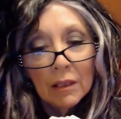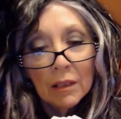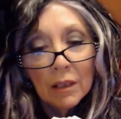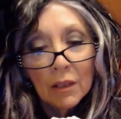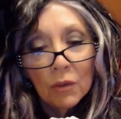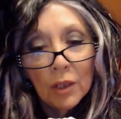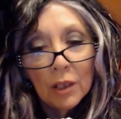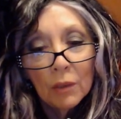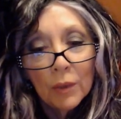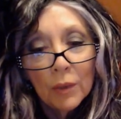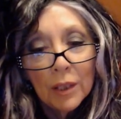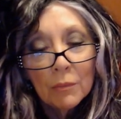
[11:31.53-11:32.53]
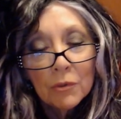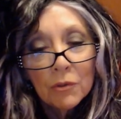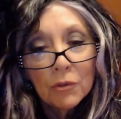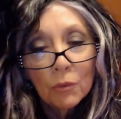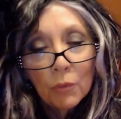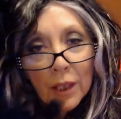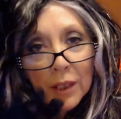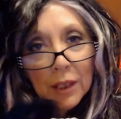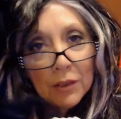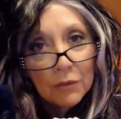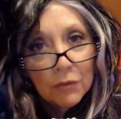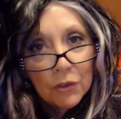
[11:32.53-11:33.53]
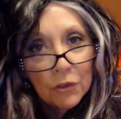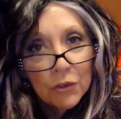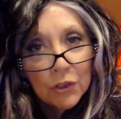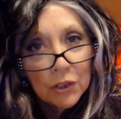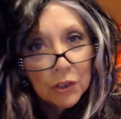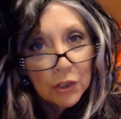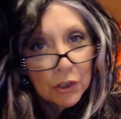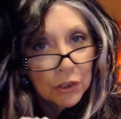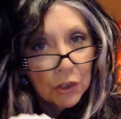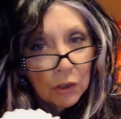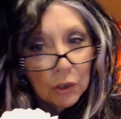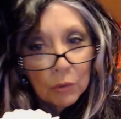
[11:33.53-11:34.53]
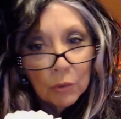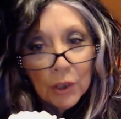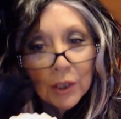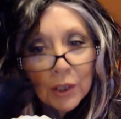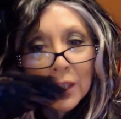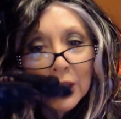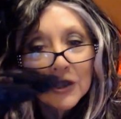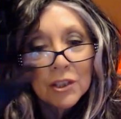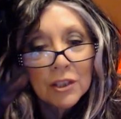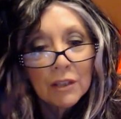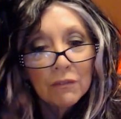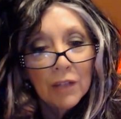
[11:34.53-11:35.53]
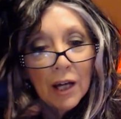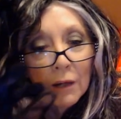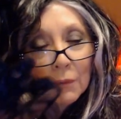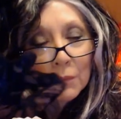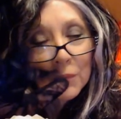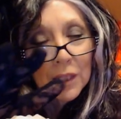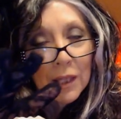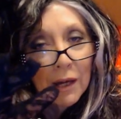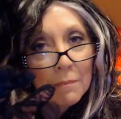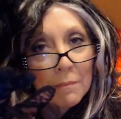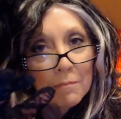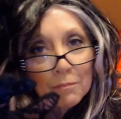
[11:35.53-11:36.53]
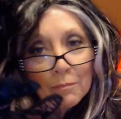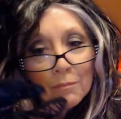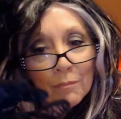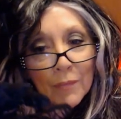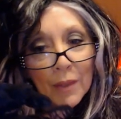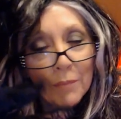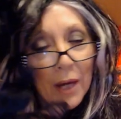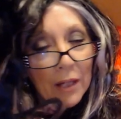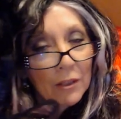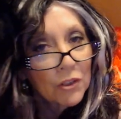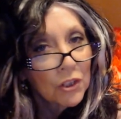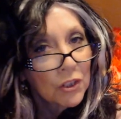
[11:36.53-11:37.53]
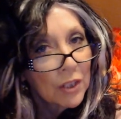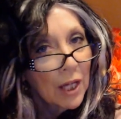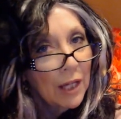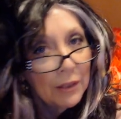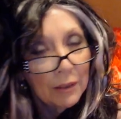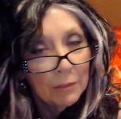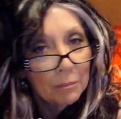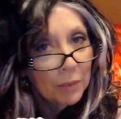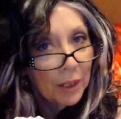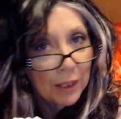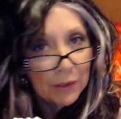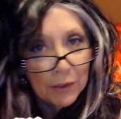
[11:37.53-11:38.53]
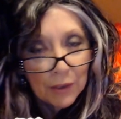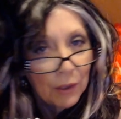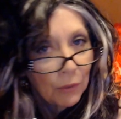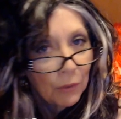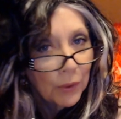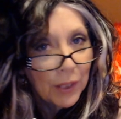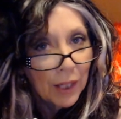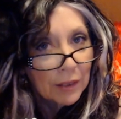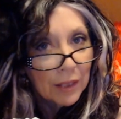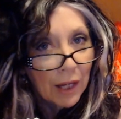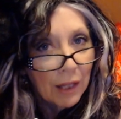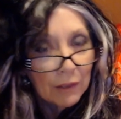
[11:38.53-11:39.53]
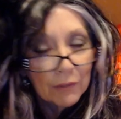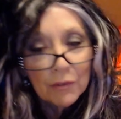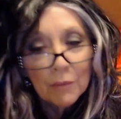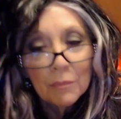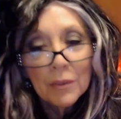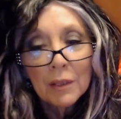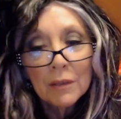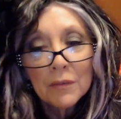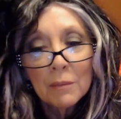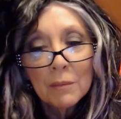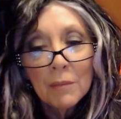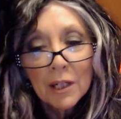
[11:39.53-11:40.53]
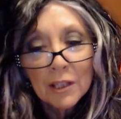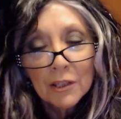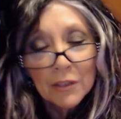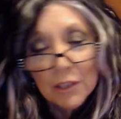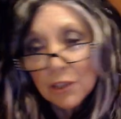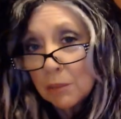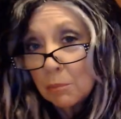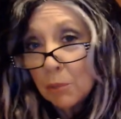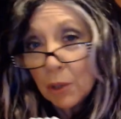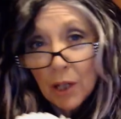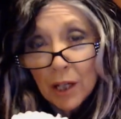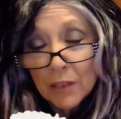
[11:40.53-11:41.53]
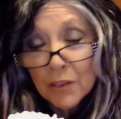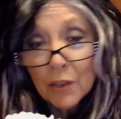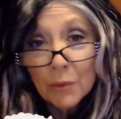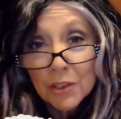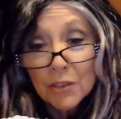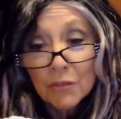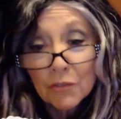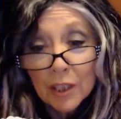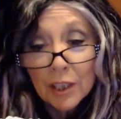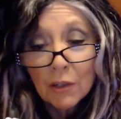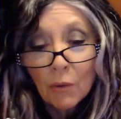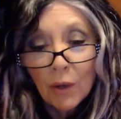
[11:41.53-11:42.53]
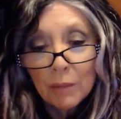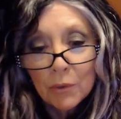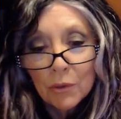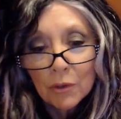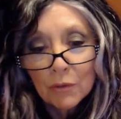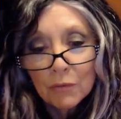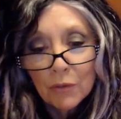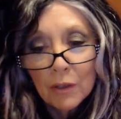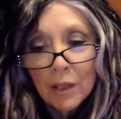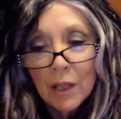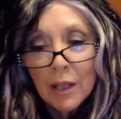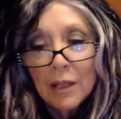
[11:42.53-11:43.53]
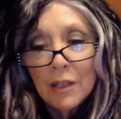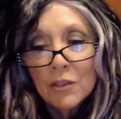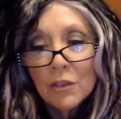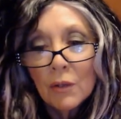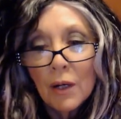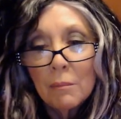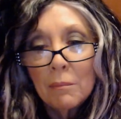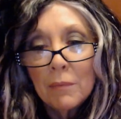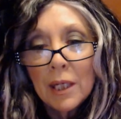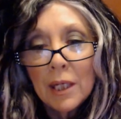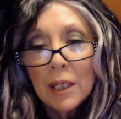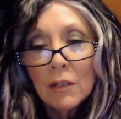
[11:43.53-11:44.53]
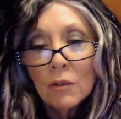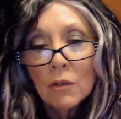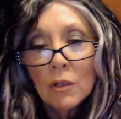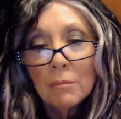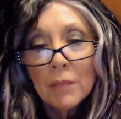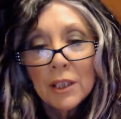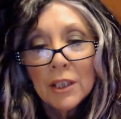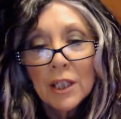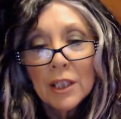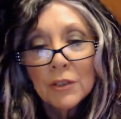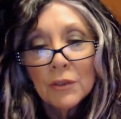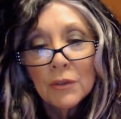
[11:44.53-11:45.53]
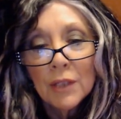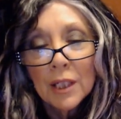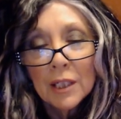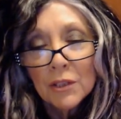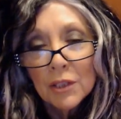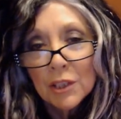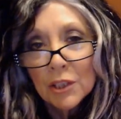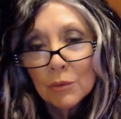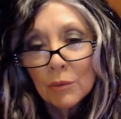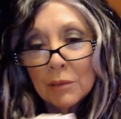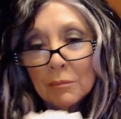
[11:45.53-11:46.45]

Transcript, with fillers: oil went up through the wick and diffused into the solar wood, the flower, the petals just kind of bled with that color from the marker that she put on. So it's really quite beautiful. So I may or may not do that to this one.